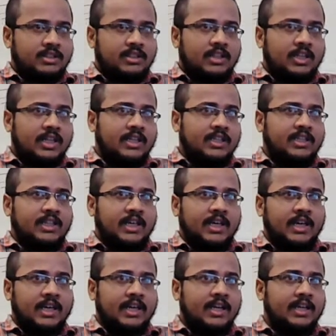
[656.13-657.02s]
like,
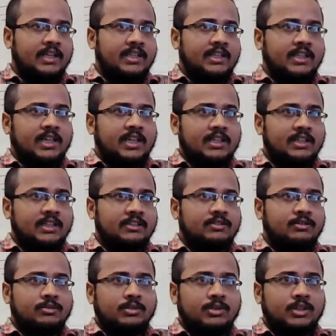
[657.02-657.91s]
ANN
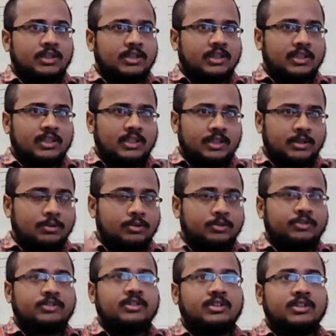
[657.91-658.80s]
is
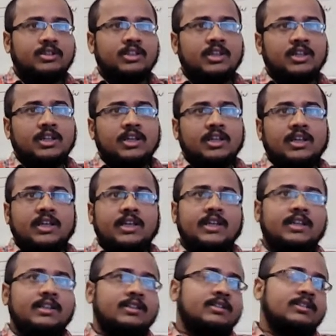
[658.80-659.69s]
used
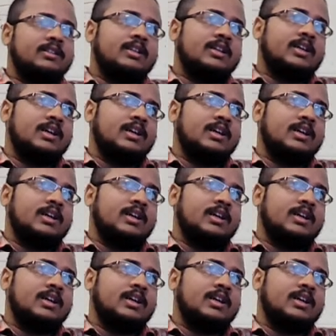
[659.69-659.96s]
in